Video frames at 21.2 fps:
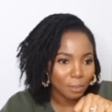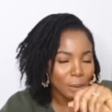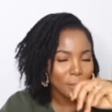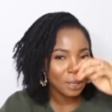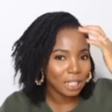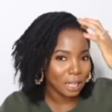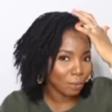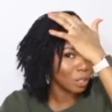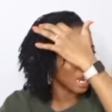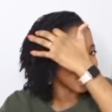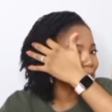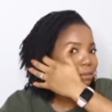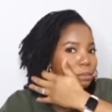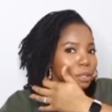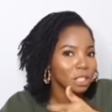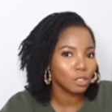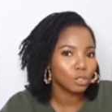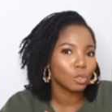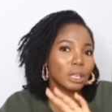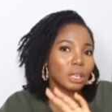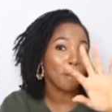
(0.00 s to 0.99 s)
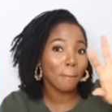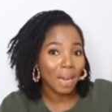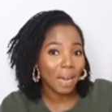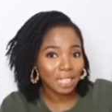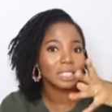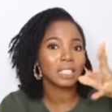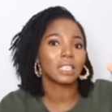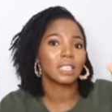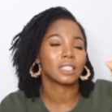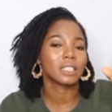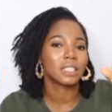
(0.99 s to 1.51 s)
Maybe they won't admit it, so they
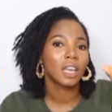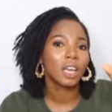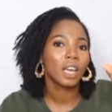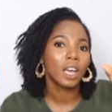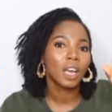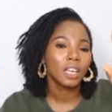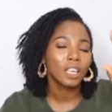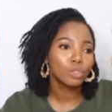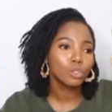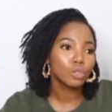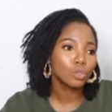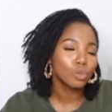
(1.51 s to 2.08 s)
mask it into